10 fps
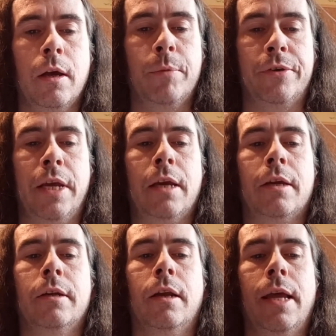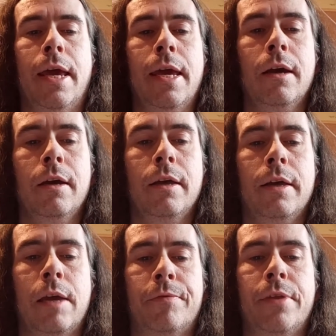particularly
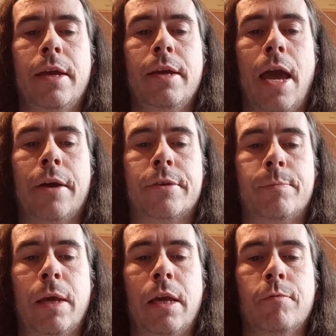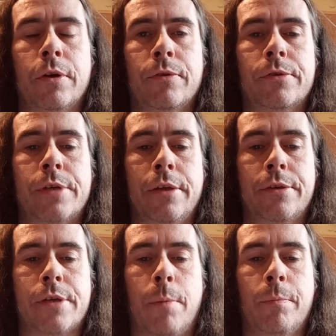if the experience is
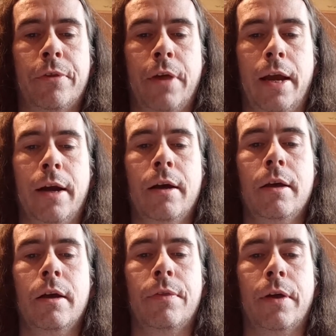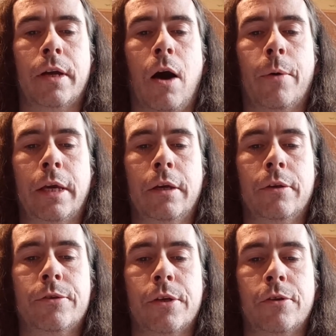something the
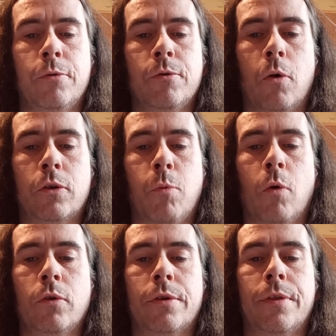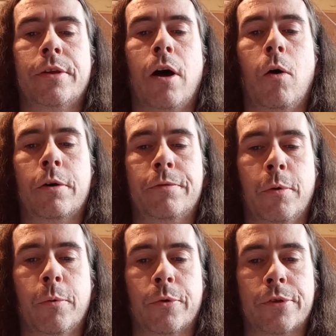guides do not want the dark
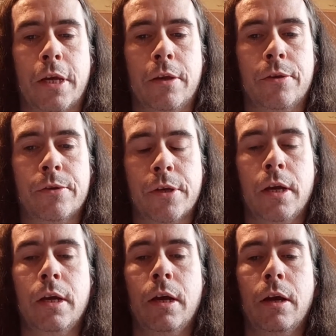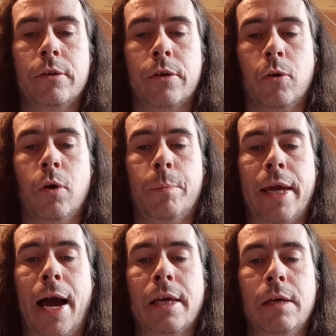forces to be
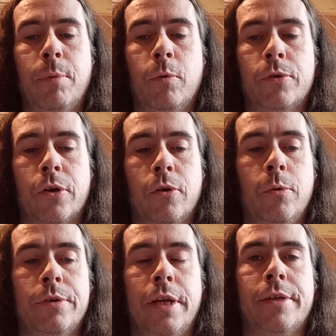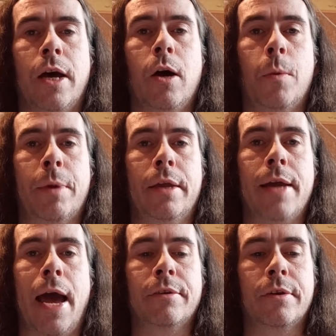able to determine
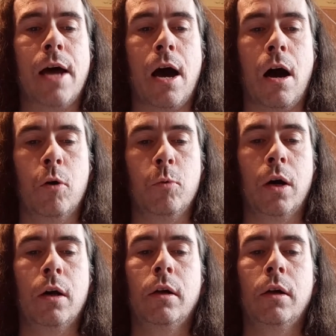and know.